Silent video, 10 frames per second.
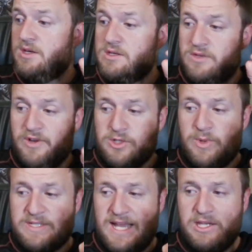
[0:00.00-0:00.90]
Savage
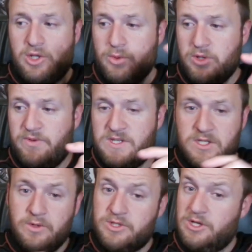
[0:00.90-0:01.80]
Opress, I don't know if he's
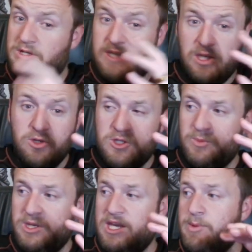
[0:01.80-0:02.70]
still as good as he used to
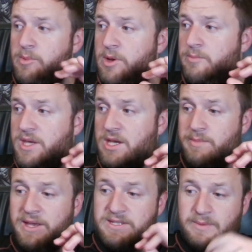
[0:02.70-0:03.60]
be. I remember him being
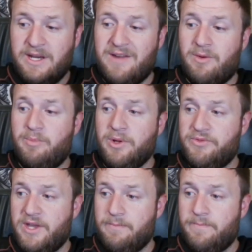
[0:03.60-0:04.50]
amazing, but I never
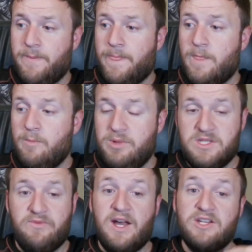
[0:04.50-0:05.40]
built him. But
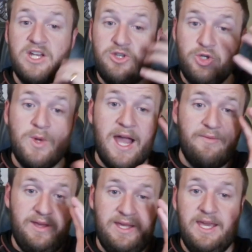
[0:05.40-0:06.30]
Savage, I do
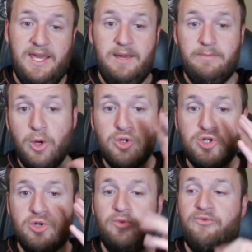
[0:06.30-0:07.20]
have like a
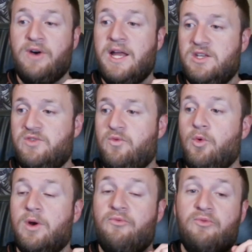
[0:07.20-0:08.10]
emotional fondness
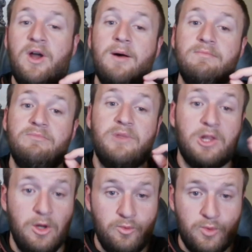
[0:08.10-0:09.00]
for from the Clone